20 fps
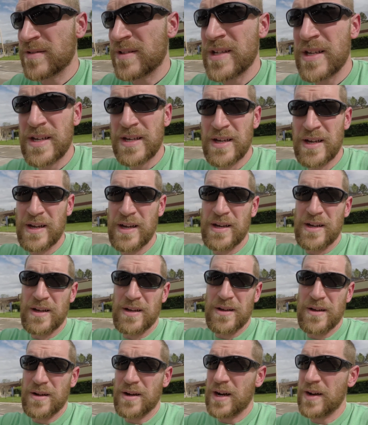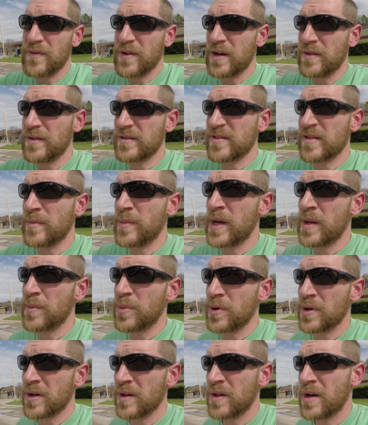see, Uh, I've obviously been
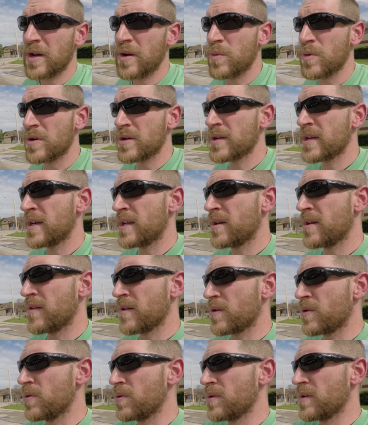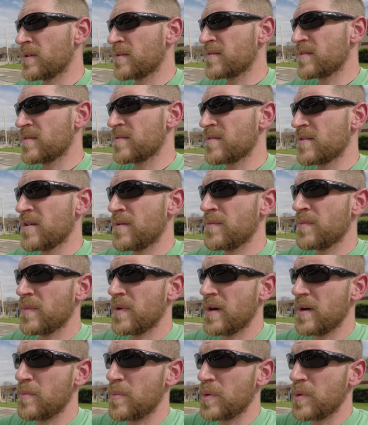putting a lot of work into the coolant system. I